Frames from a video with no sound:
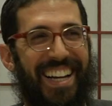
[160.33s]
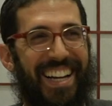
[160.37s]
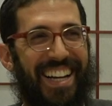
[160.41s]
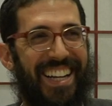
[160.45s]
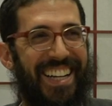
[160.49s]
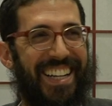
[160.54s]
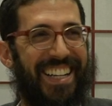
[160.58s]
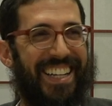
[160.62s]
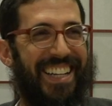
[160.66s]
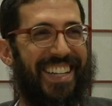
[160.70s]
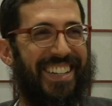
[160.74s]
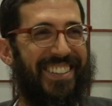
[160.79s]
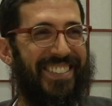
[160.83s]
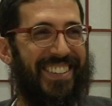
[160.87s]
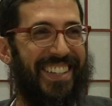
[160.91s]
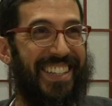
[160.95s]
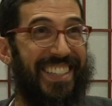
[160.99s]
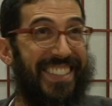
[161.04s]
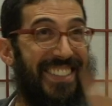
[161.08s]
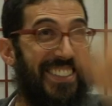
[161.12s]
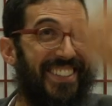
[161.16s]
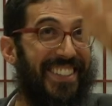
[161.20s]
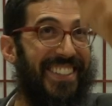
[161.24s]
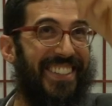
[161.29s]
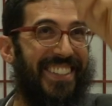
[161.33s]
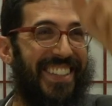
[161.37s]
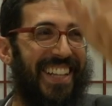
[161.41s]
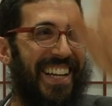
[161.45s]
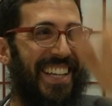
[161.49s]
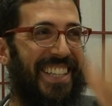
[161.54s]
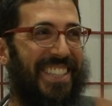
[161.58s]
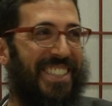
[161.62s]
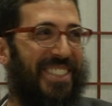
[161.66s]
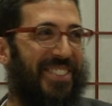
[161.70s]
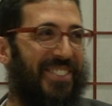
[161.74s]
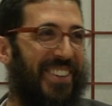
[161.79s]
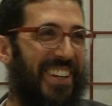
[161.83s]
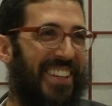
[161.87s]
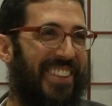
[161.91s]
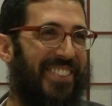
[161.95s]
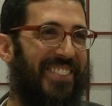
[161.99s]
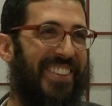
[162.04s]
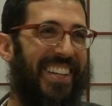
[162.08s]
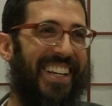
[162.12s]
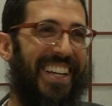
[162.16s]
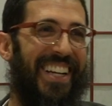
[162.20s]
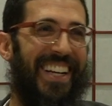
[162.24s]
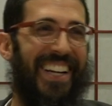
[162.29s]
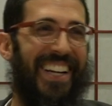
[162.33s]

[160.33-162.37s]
I command you, you dance with me.